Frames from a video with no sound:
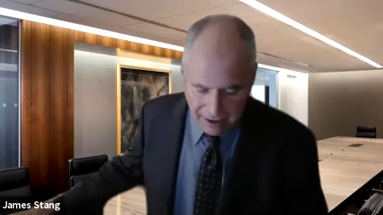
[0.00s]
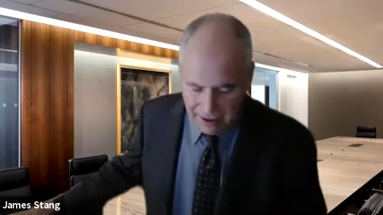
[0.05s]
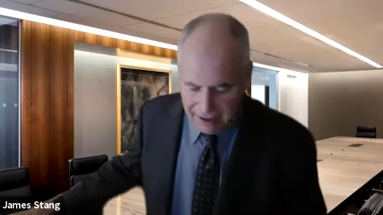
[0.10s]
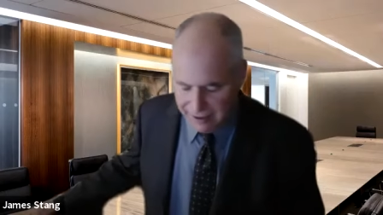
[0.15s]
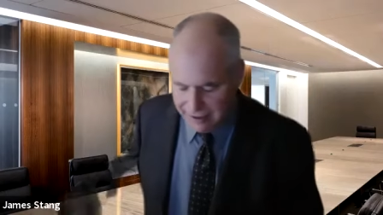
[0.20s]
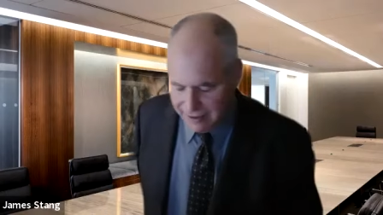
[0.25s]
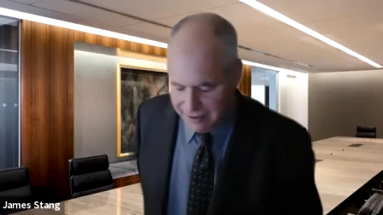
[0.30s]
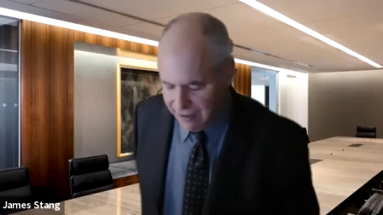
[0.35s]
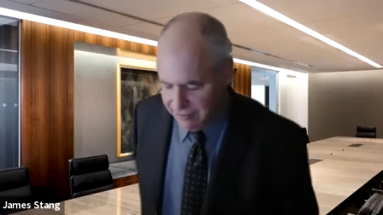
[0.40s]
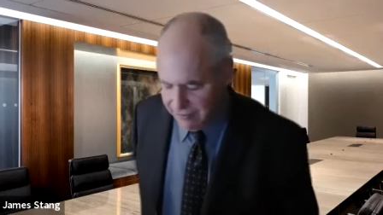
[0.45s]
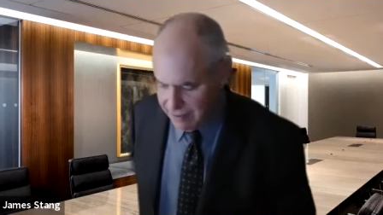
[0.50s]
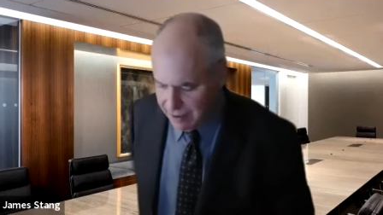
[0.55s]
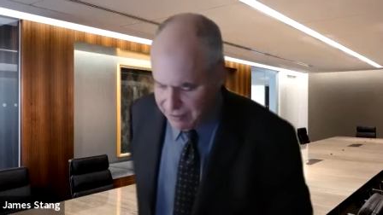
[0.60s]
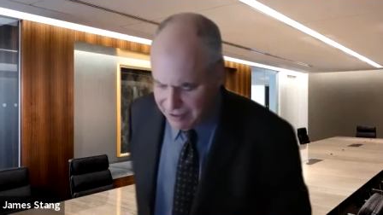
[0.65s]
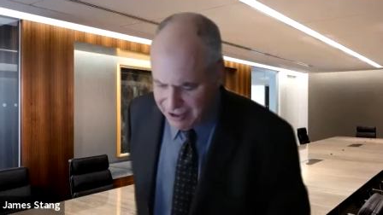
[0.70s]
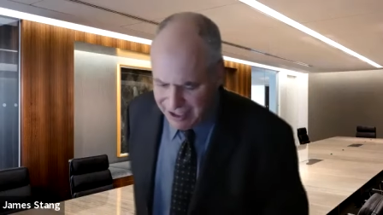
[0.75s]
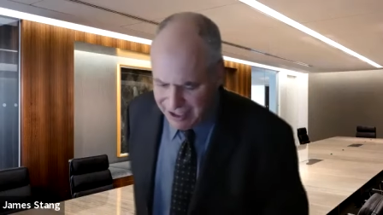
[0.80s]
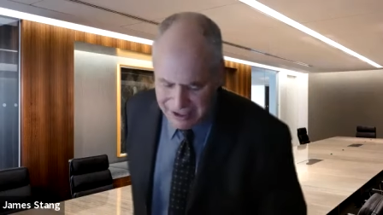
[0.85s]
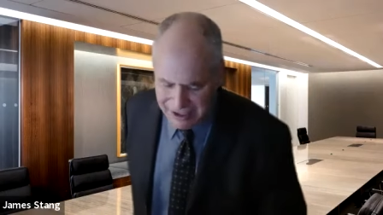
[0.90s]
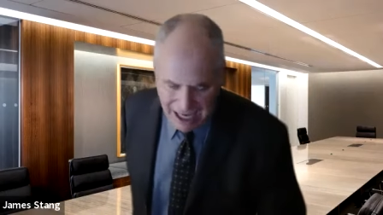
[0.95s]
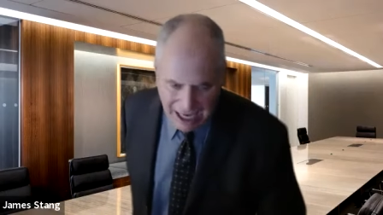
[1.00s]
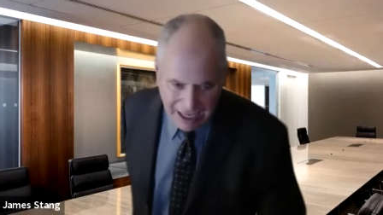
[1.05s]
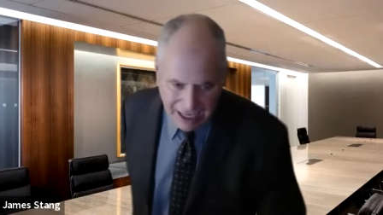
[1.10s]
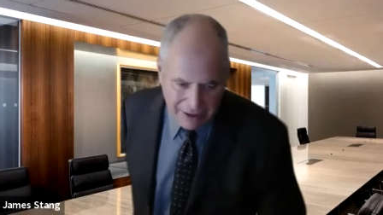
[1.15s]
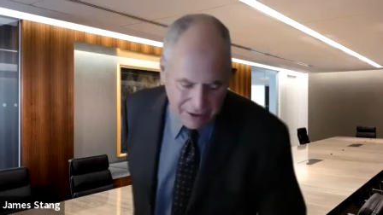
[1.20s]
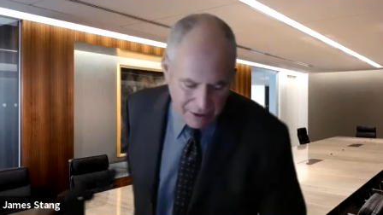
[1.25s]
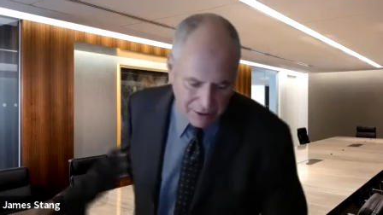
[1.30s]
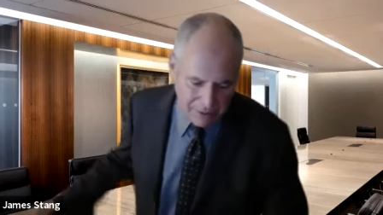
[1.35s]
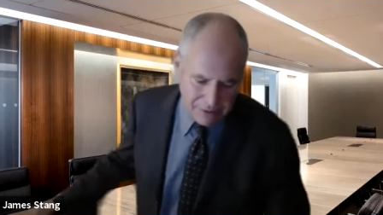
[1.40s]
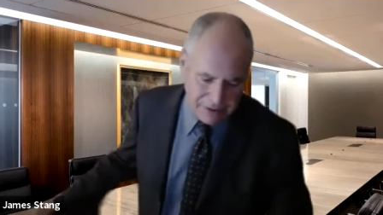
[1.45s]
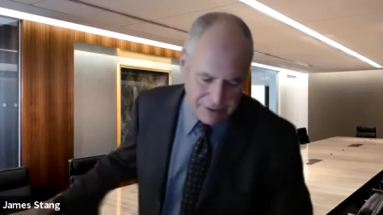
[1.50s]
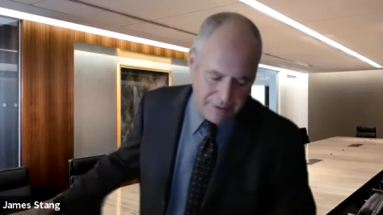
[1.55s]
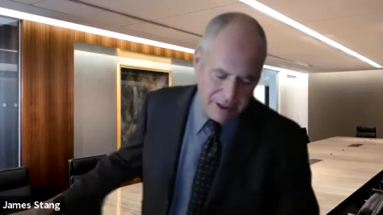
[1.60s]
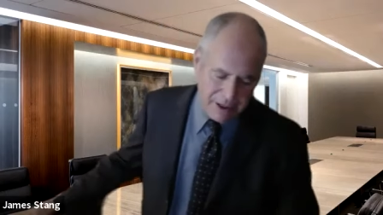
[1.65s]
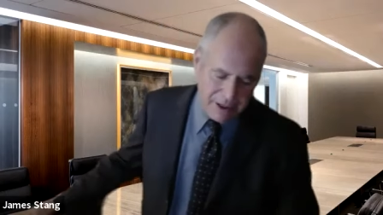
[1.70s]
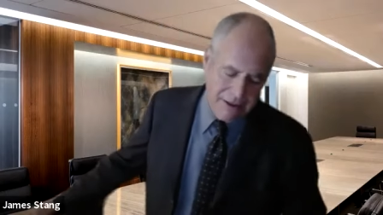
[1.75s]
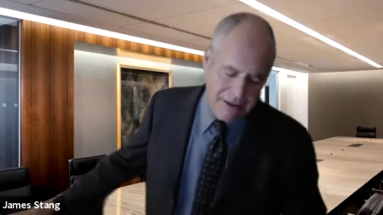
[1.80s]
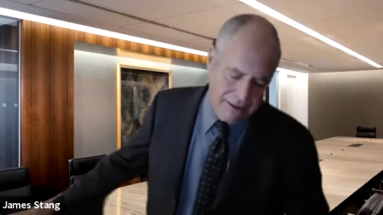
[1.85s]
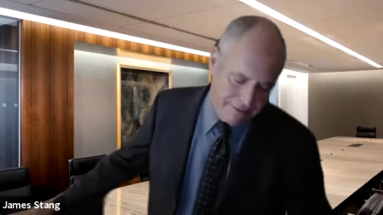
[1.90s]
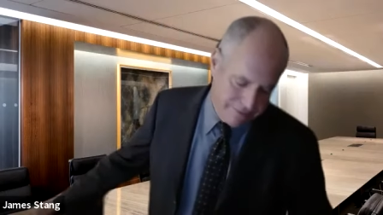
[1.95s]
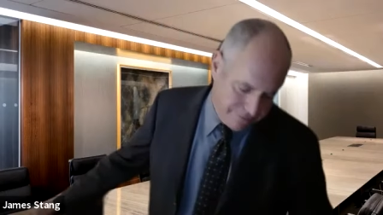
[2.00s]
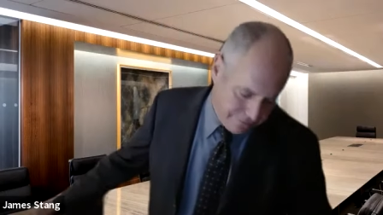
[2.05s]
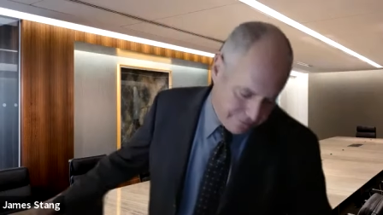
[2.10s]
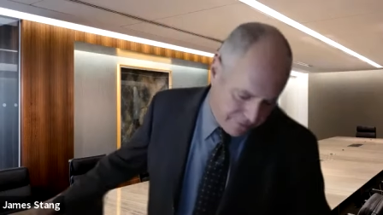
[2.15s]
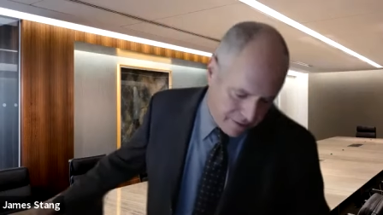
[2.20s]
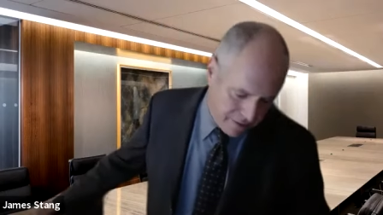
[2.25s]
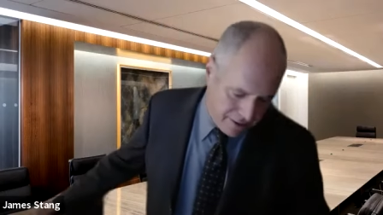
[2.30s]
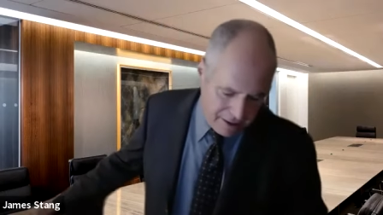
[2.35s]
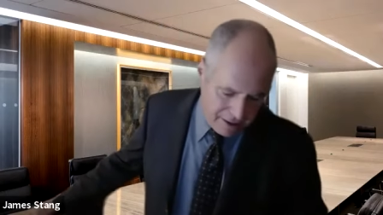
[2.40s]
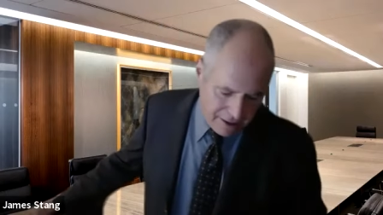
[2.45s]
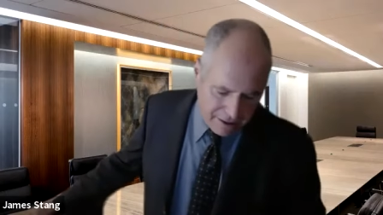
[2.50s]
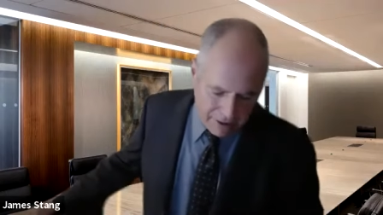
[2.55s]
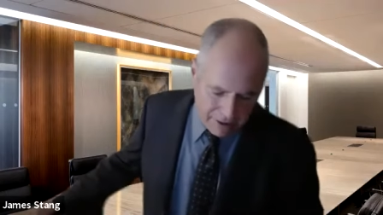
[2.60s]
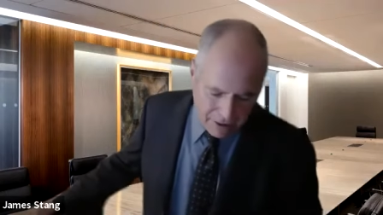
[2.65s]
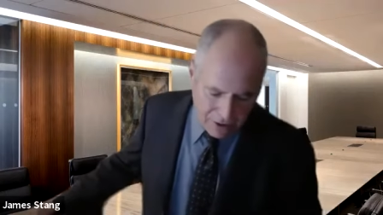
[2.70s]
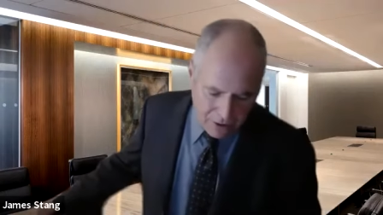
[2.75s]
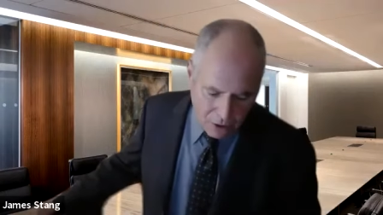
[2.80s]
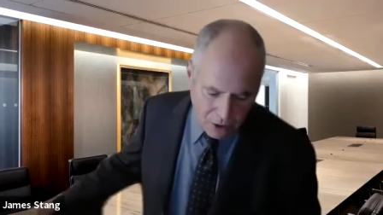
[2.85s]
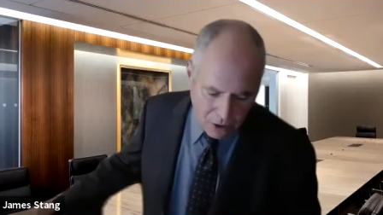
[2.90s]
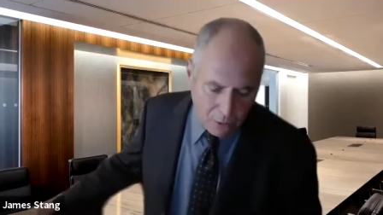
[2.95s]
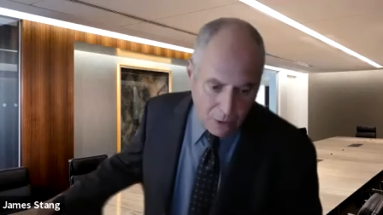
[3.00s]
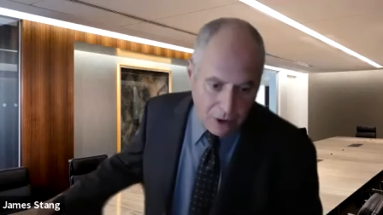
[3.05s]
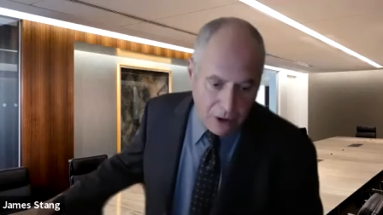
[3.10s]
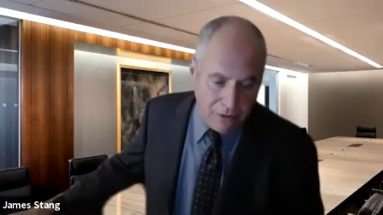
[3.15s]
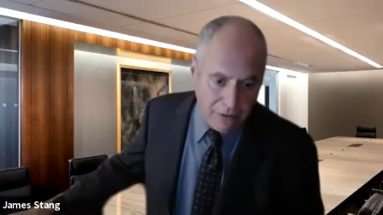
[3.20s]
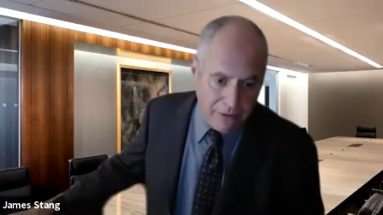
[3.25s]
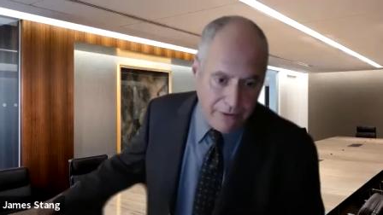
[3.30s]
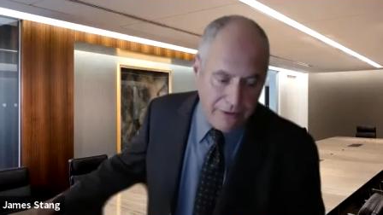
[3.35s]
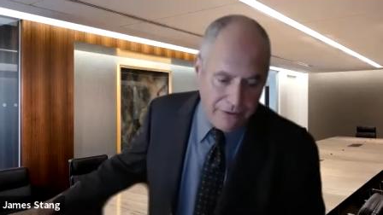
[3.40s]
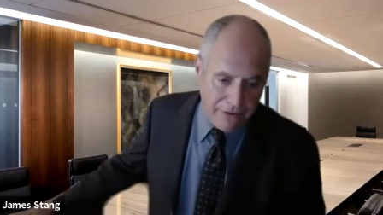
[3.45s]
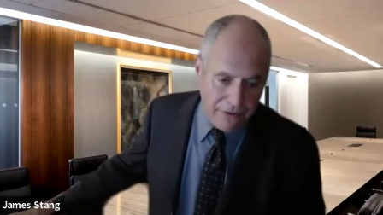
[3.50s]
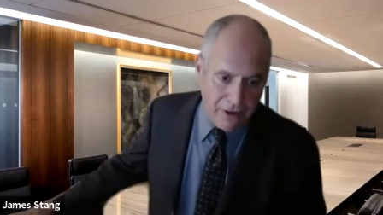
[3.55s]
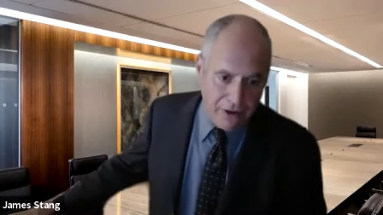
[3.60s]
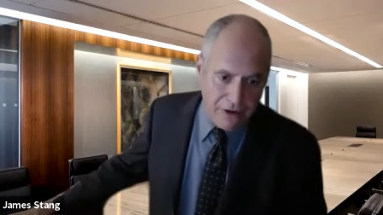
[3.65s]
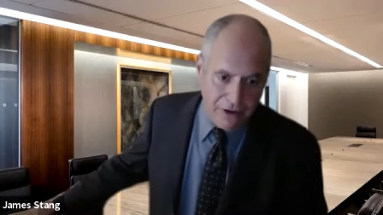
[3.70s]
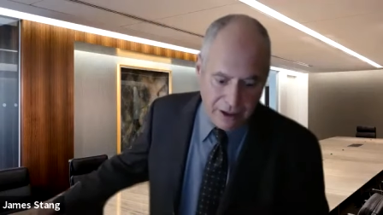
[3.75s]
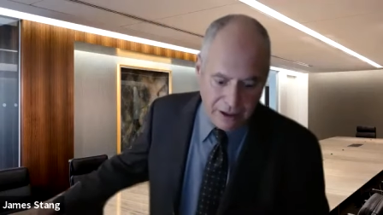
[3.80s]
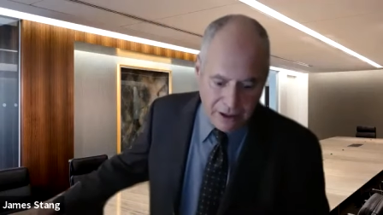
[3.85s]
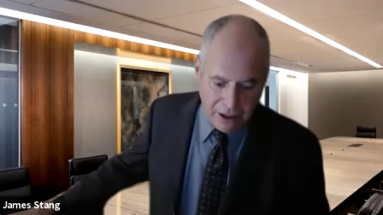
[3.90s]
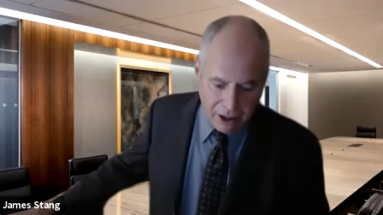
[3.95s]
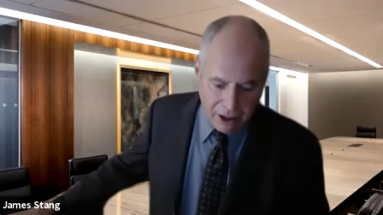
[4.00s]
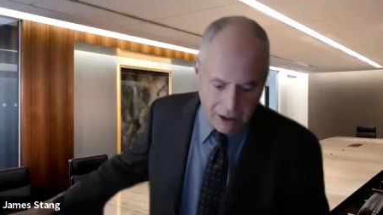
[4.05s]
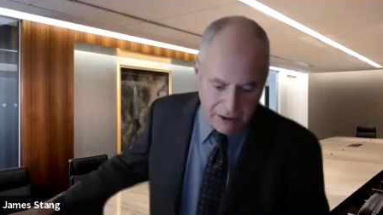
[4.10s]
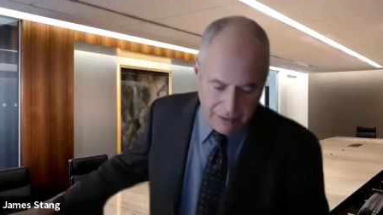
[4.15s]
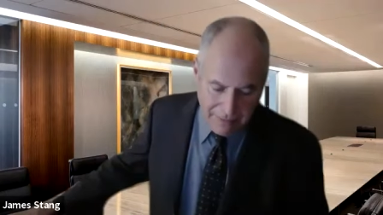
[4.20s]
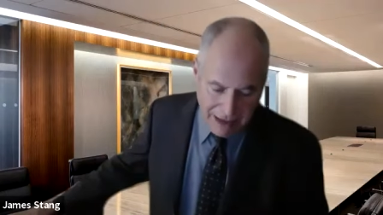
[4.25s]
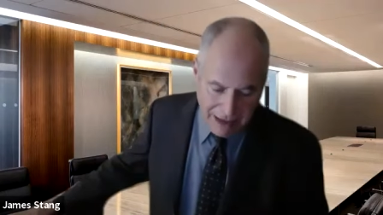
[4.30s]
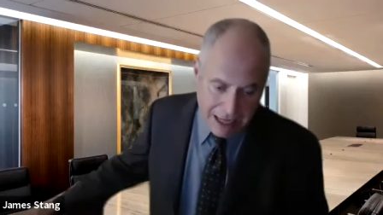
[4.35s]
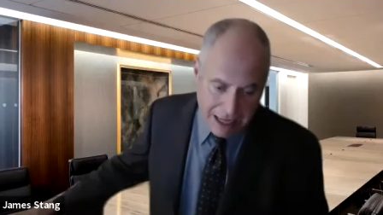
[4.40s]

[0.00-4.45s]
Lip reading: I can't remember the exact terms, but the court will review the